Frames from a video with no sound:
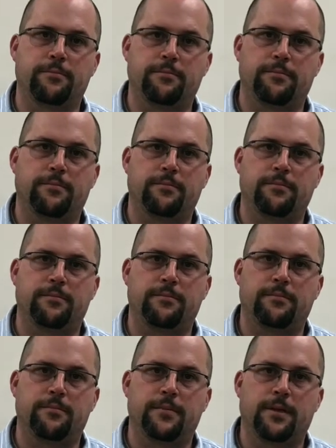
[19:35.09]

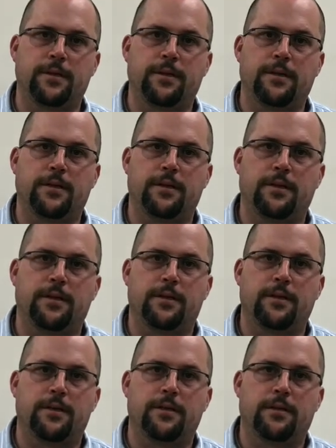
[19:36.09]

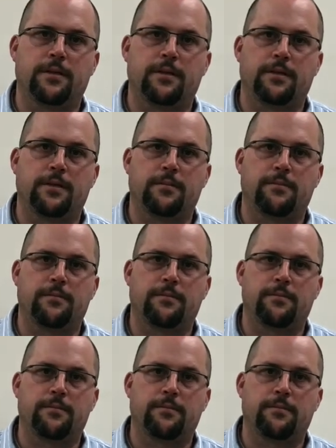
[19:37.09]
(silence)